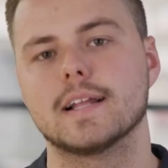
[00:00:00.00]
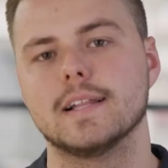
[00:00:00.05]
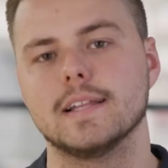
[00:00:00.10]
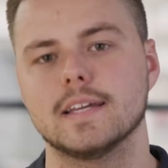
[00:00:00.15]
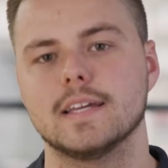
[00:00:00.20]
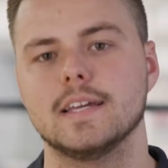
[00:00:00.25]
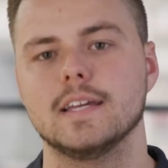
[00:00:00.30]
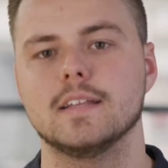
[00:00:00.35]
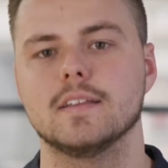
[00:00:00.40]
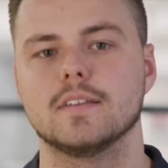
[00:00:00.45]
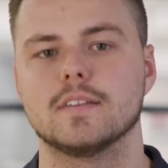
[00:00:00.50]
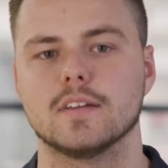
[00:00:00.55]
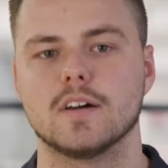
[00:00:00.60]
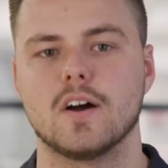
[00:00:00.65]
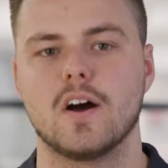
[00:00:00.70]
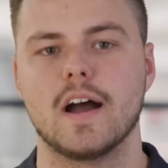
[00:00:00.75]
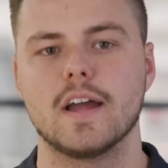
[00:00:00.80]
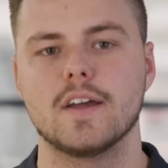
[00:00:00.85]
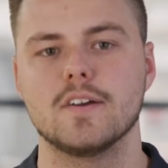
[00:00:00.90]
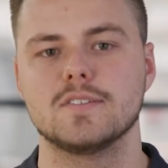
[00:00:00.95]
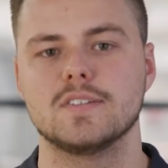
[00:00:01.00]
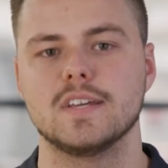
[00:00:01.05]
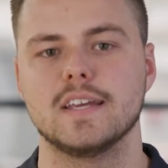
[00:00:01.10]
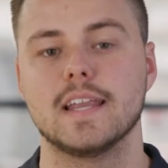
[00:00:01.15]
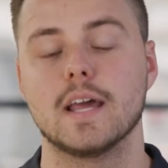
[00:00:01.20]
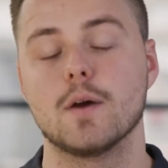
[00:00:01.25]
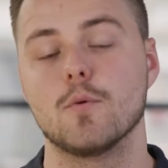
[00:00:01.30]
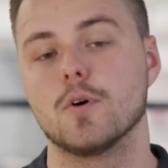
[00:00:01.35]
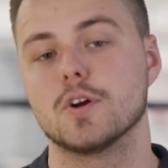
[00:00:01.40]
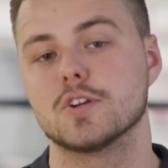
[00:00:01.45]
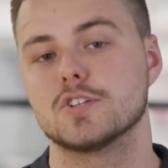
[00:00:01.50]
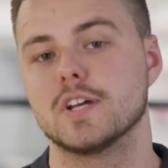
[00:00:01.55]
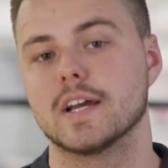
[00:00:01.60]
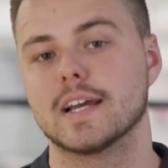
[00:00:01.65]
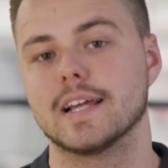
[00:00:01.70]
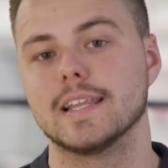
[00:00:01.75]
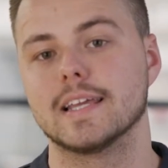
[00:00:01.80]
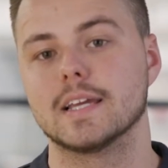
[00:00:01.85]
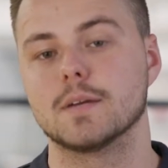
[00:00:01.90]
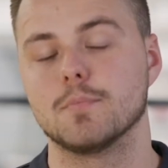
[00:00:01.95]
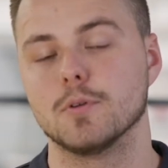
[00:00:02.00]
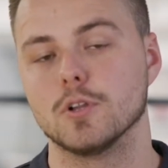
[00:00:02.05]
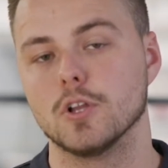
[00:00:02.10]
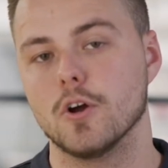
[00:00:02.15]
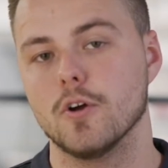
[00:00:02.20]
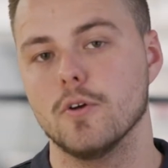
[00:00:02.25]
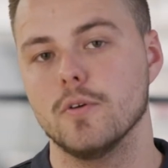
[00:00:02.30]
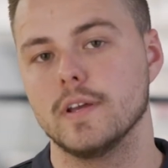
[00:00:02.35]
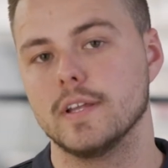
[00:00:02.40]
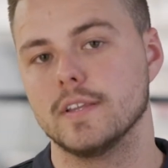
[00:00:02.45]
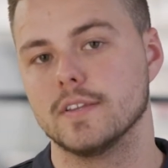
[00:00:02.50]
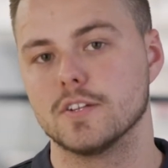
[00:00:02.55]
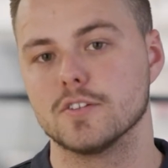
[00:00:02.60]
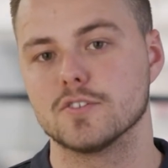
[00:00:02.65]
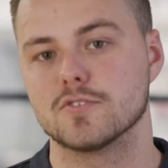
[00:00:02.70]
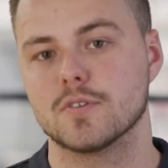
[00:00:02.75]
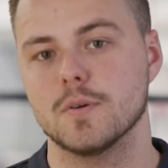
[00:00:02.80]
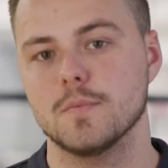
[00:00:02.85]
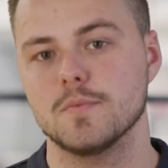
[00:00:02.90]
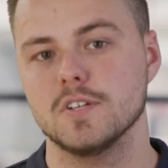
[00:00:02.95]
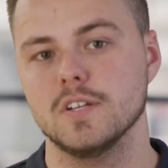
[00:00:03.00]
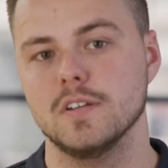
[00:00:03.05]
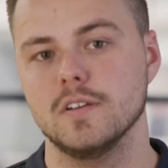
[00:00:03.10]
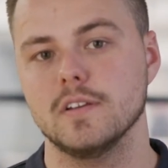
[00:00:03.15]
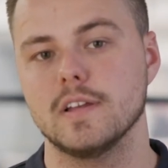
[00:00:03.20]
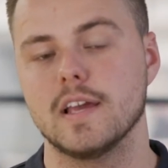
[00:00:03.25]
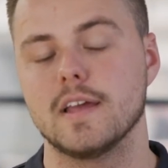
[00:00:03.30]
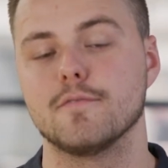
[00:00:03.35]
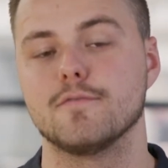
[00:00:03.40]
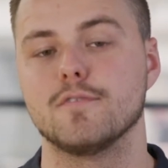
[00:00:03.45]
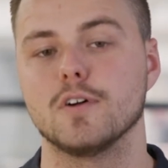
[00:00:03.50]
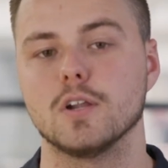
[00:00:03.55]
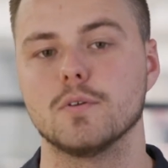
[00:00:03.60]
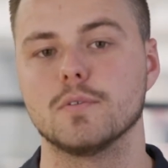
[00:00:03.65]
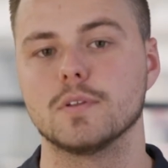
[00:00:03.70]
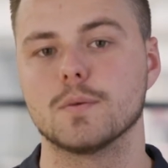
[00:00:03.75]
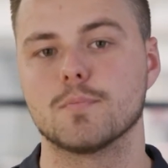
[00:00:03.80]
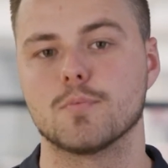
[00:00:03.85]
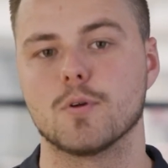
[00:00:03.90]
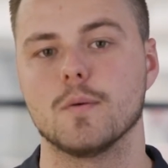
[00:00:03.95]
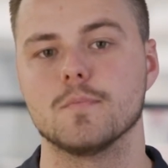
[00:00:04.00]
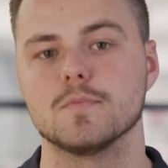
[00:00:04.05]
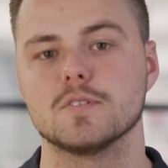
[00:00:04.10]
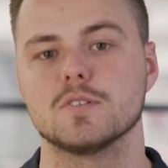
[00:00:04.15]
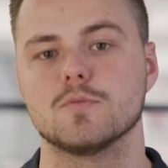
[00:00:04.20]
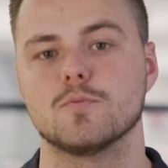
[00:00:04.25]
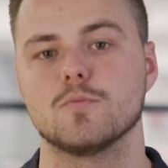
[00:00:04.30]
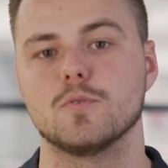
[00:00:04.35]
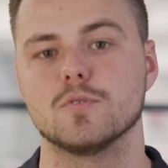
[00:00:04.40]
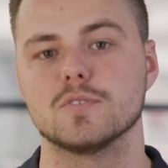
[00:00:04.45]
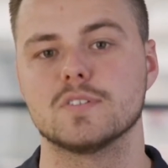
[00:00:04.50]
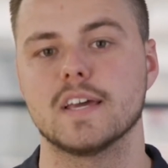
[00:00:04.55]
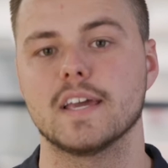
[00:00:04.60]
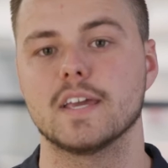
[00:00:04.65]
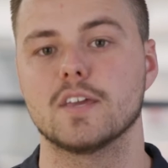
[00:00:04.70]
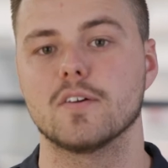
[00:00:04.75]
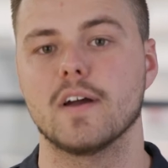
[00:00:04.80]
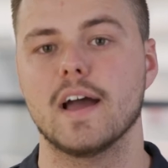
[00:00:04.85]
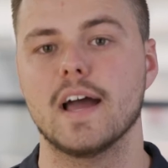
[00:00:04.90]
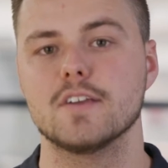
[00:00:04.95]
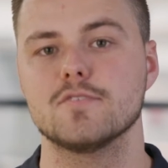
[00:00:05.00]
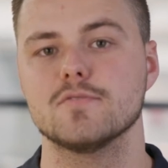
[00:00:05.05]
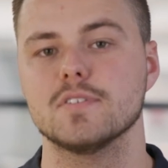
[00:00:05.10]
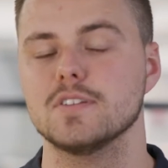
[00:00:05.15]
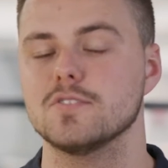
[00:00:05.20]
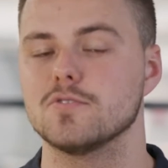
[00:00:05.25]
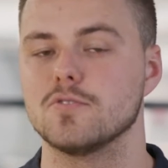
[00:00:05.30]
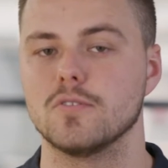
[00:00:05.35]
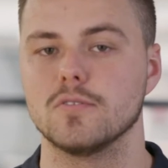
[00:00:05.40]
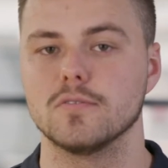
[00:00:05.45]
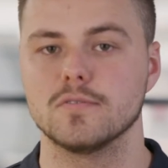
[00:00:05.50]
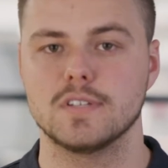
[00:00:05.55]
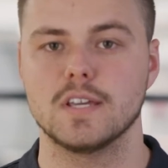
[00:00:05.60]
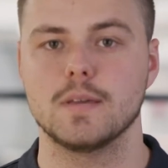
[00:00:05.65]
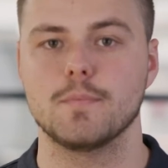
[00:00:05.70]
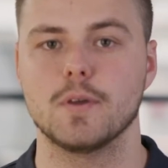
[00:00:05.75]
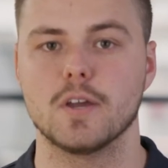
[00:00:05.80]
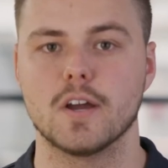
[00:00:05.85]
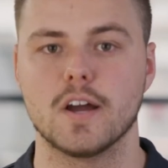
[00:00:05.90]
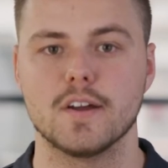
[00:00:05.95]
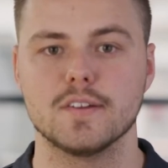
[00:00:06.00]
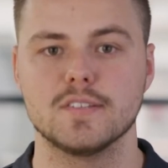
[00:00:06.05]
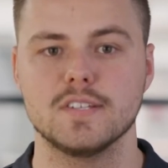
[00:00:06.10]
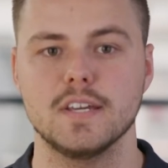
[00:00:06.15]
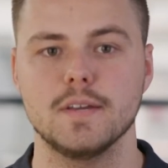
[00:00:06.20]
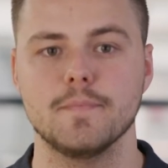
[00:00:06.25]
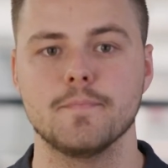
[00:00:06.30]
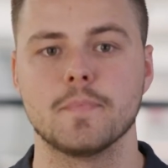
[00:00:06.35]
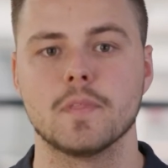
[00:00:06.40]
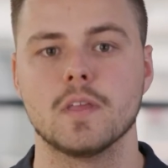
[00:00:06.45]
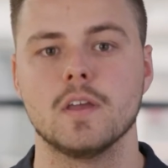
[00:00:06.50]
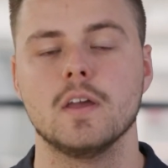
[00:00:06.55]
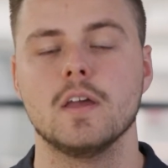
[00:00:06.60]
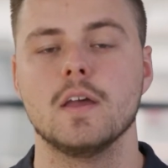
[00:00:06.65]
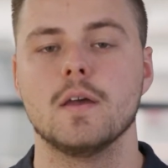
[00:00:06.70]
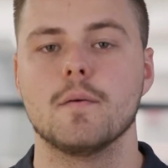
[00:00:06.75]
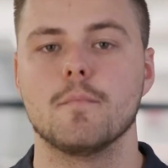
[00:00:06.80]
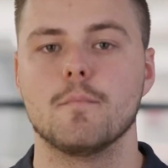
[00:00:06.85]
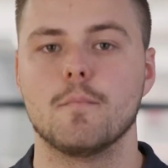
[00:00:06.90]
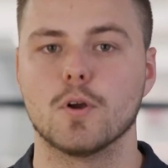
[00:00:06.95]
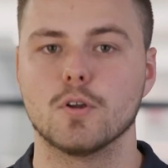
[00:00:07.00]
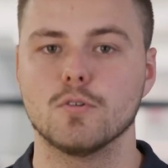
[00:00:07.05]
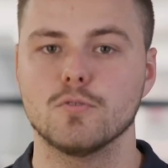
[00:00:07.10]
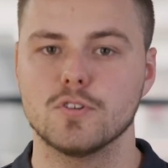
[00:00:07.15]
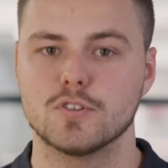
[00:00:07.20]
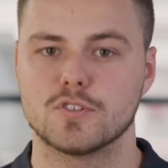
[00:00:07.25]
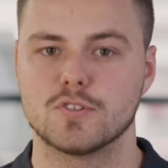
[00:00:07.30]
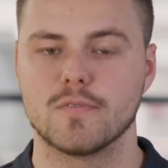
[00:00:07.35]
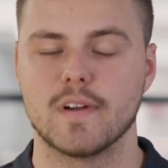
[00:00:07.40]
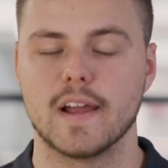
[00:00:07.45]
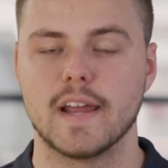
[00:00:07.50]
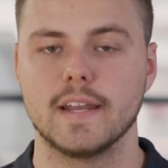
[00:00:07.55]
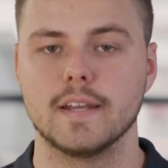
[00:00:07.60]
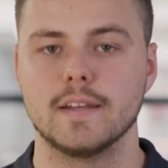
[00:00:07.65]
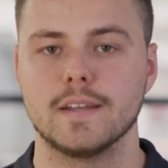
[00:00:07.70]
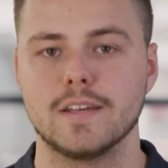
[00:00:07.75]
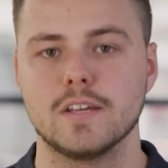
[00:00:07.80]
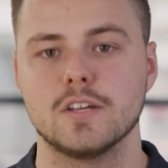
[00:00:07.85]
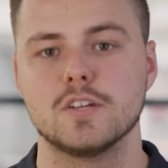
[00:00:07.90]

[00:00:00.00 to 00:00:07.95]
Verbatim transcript: clicking the IoT network checker link below in the description and following the prompts, we'll take your address or D P I O T, model your terrain,